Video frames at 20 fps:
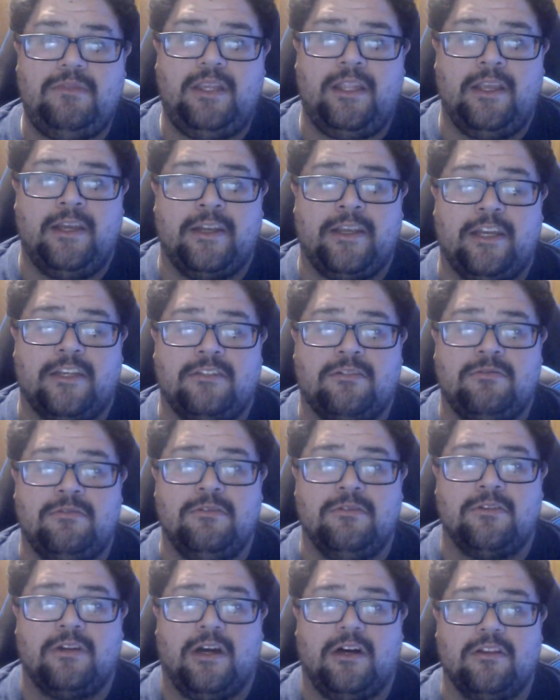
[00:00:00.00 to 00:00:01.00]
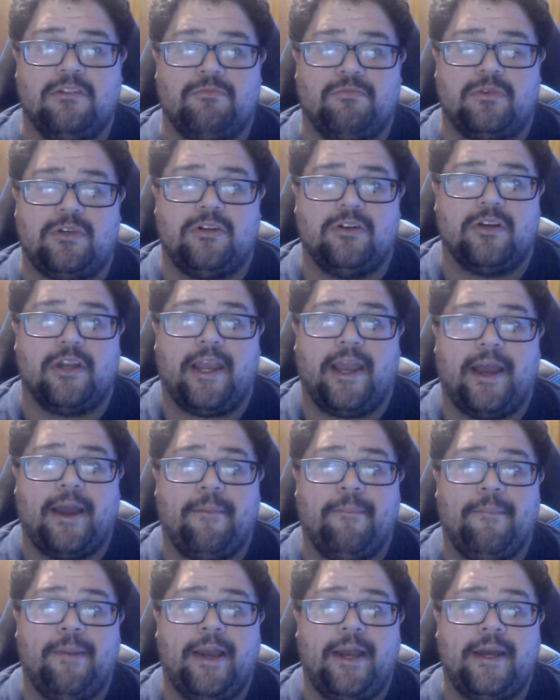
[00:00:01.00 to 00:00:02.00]
I guess you would call them real
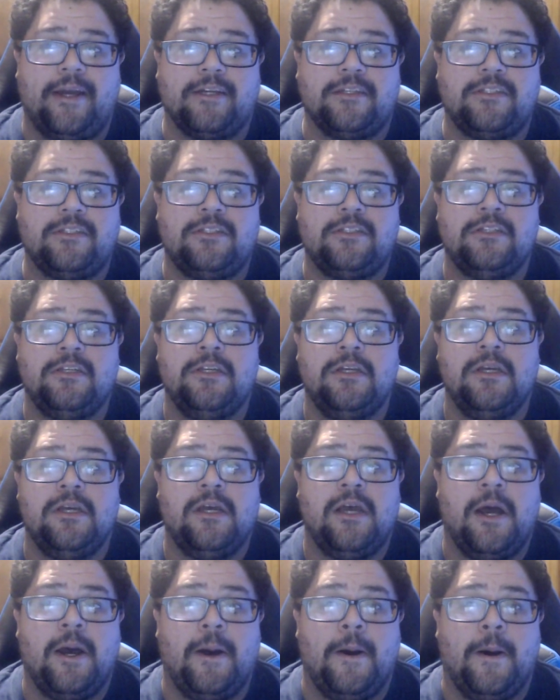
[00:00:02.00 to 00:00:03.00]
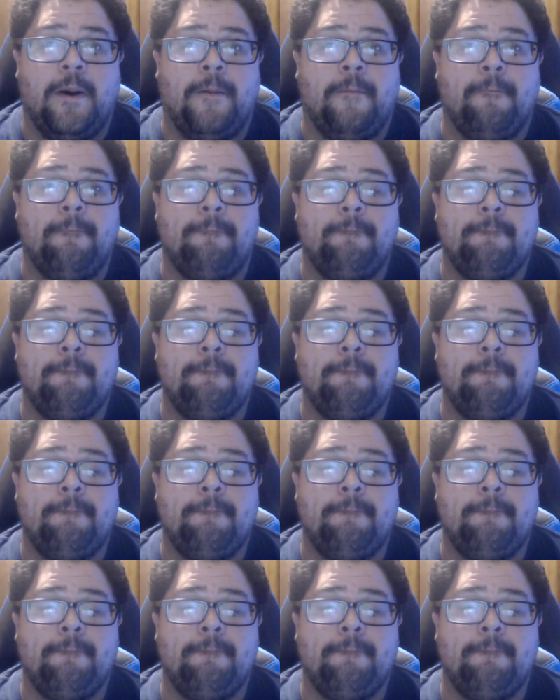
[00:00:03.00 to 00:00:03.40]
cap mags. Um,